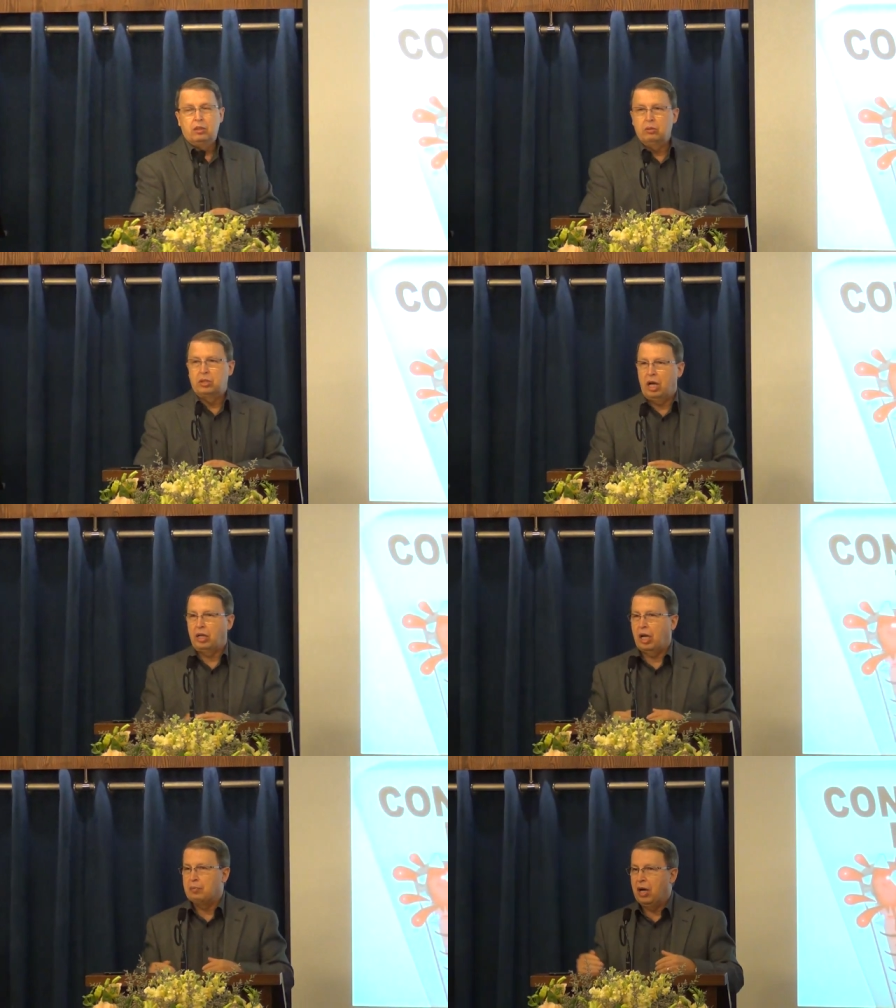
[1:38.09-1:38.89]
to
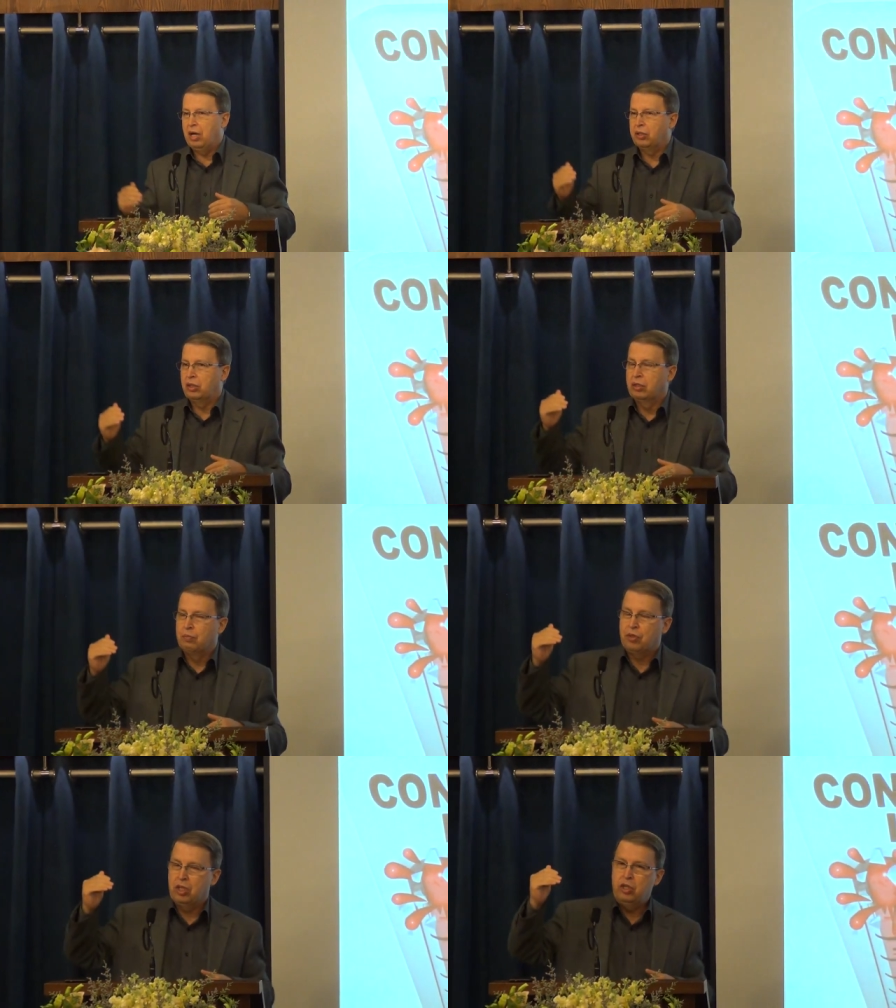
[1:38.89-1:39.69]
talk about
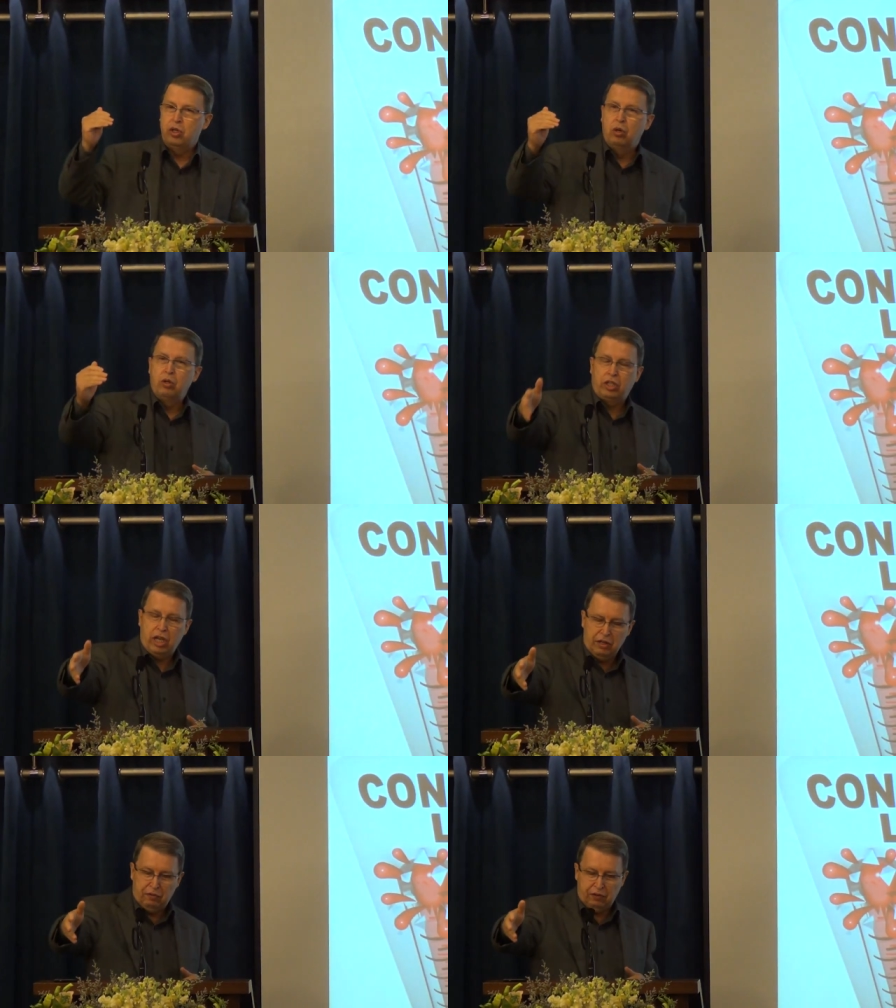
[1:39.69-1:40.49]
your
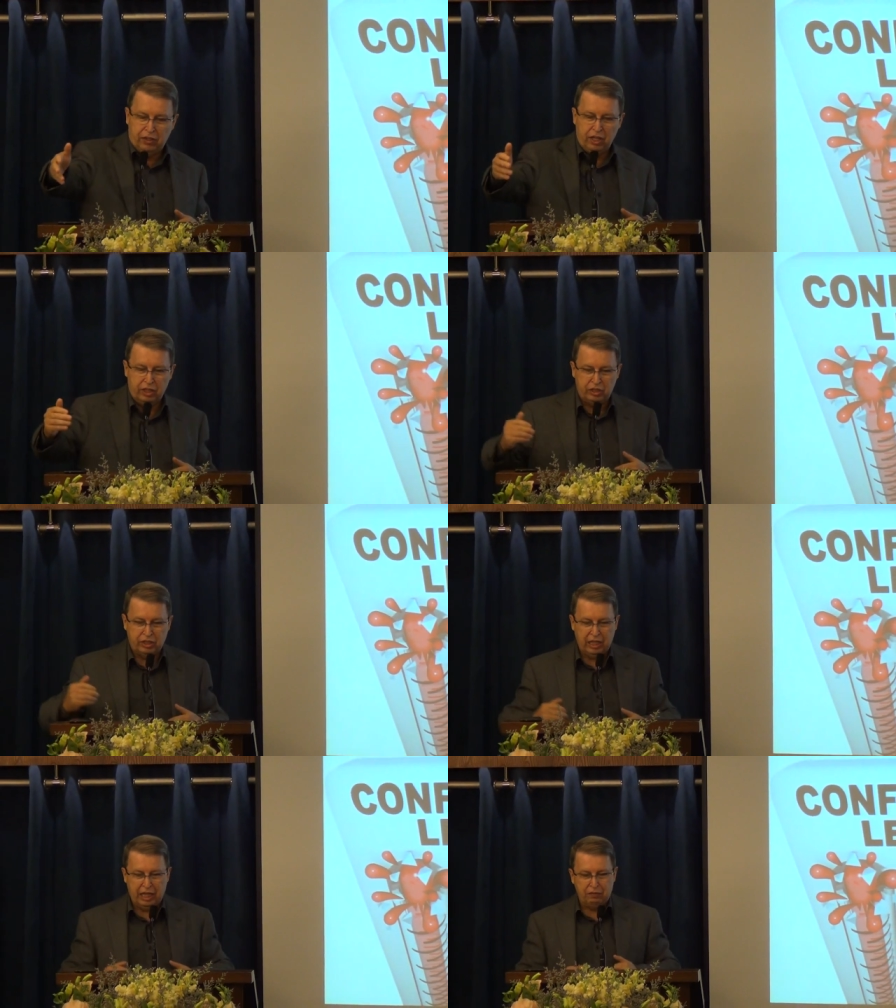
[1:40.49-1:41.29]

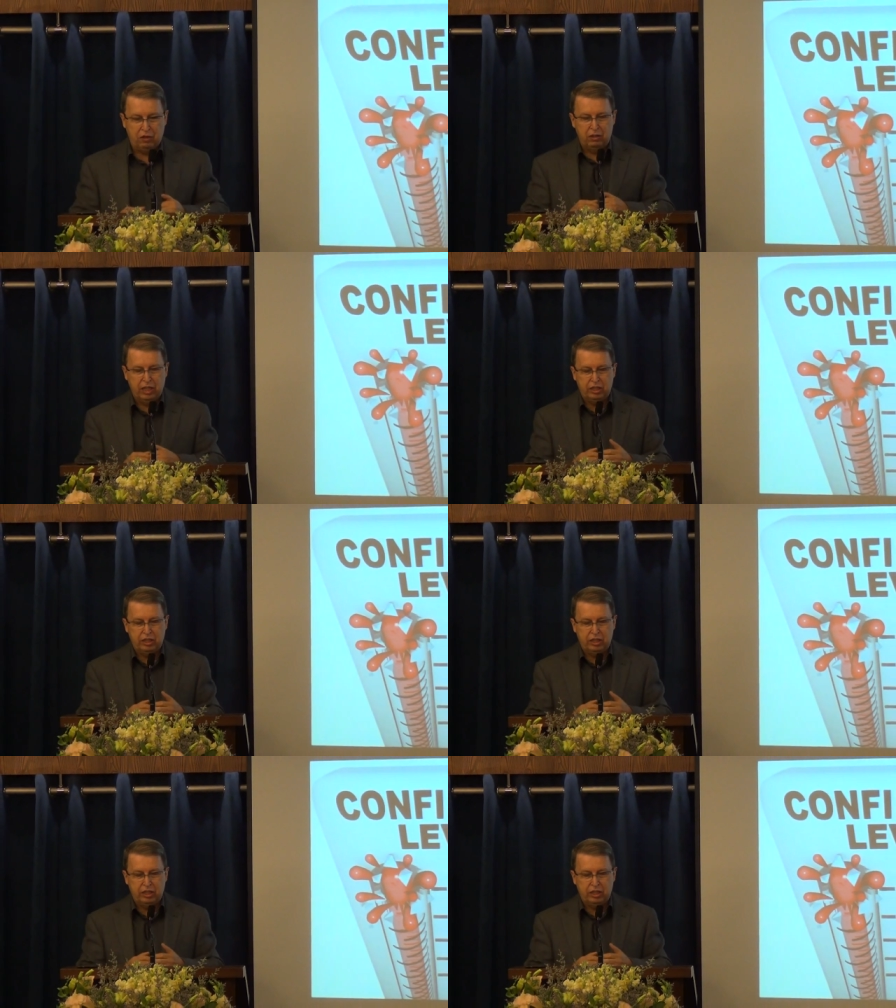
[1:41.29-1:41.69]
confidence level.